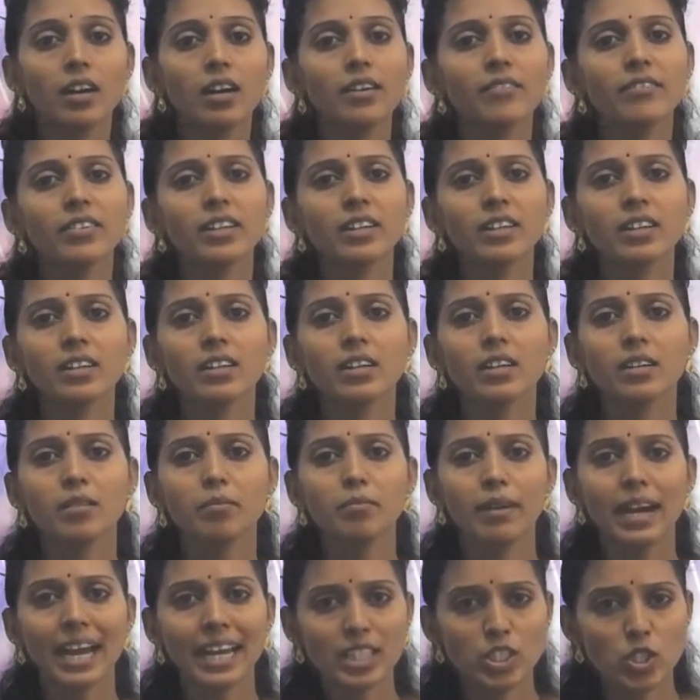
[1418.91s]

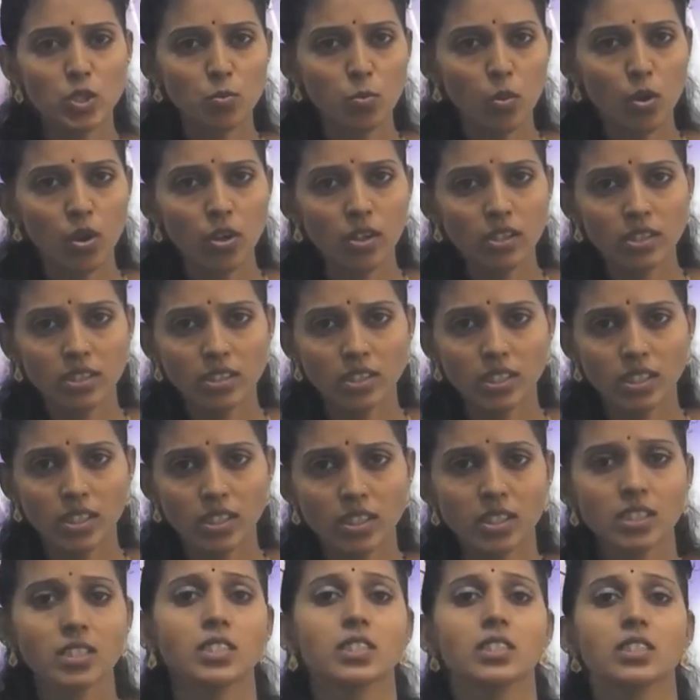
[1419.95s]
Our
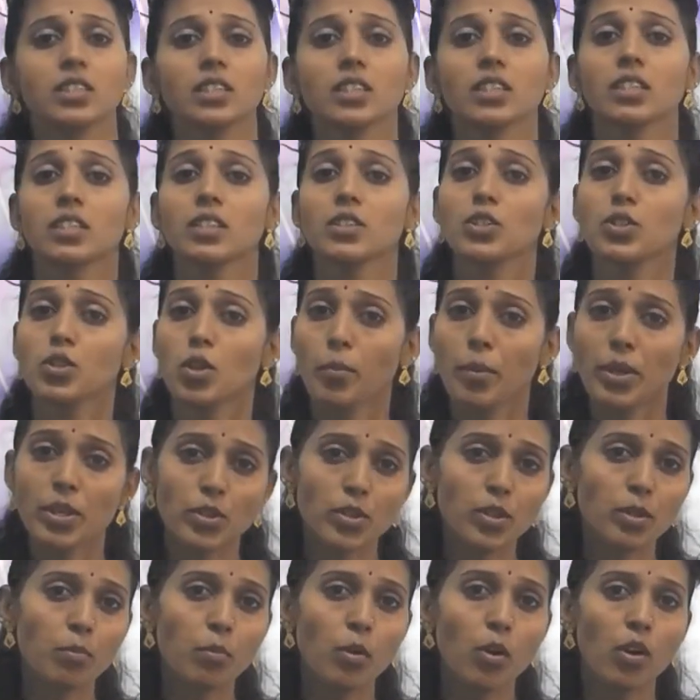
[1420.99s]
matchbox,
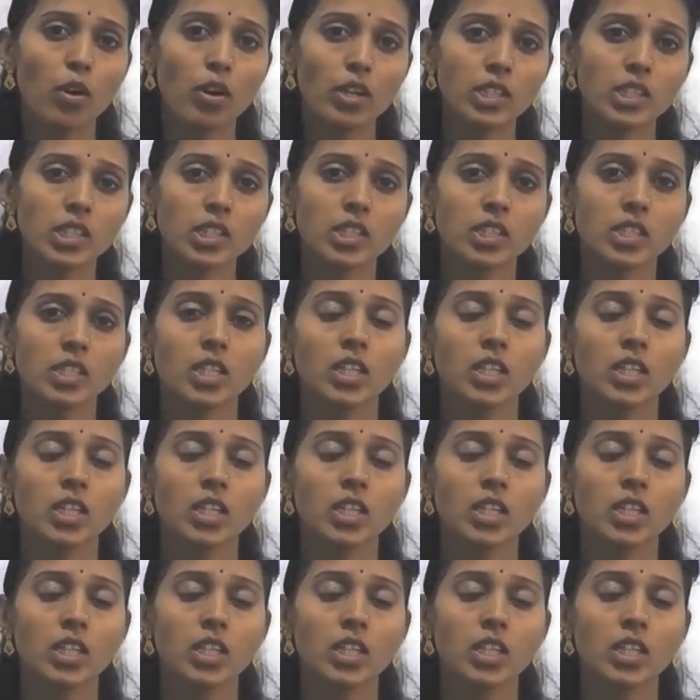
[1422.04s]
geometry box,